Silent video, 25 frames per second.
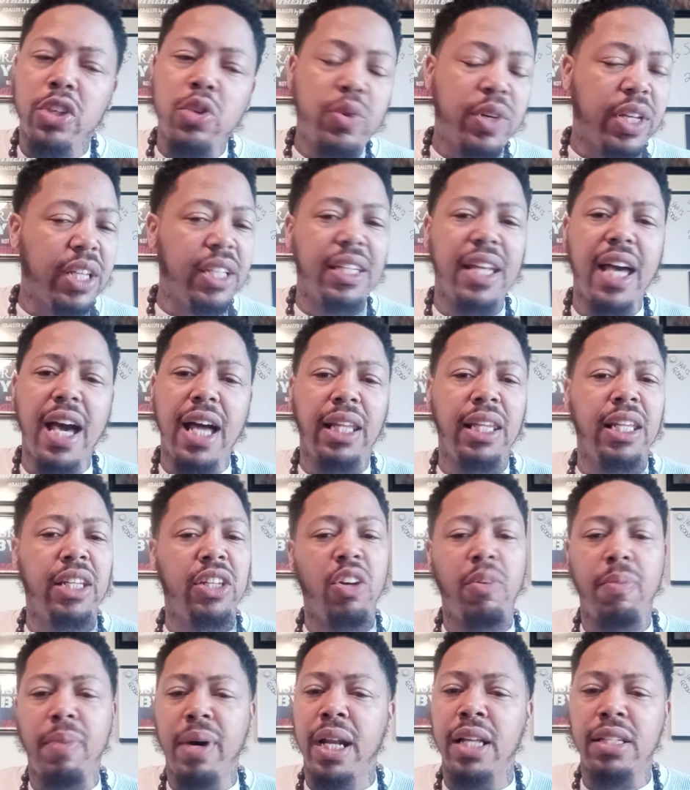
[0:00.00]
You cannot let
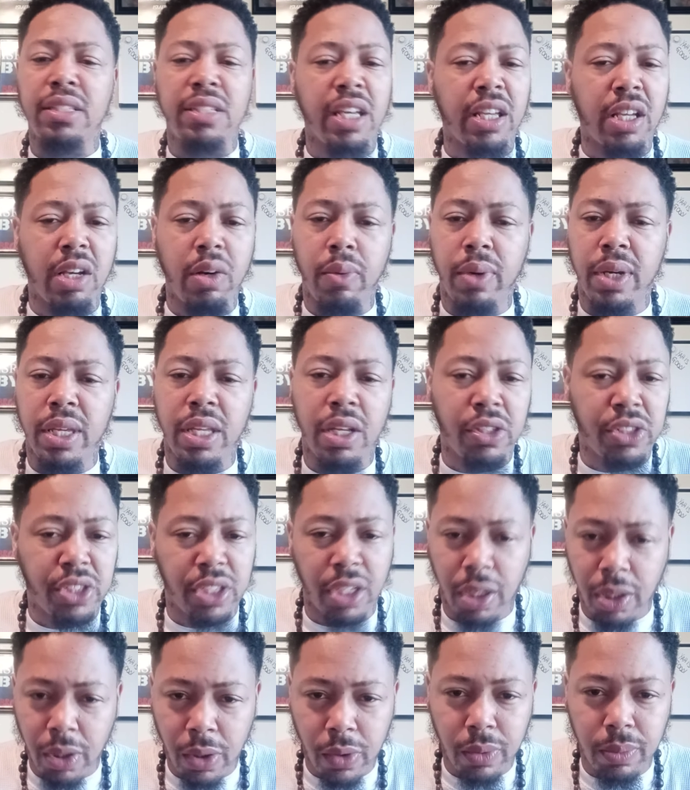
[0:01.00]
nobody take away your
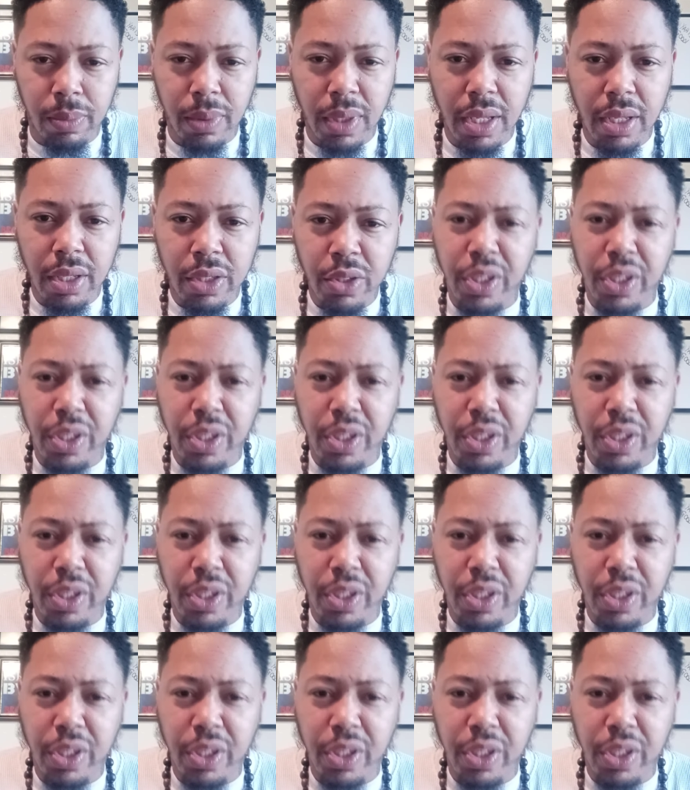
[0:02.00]
shalom.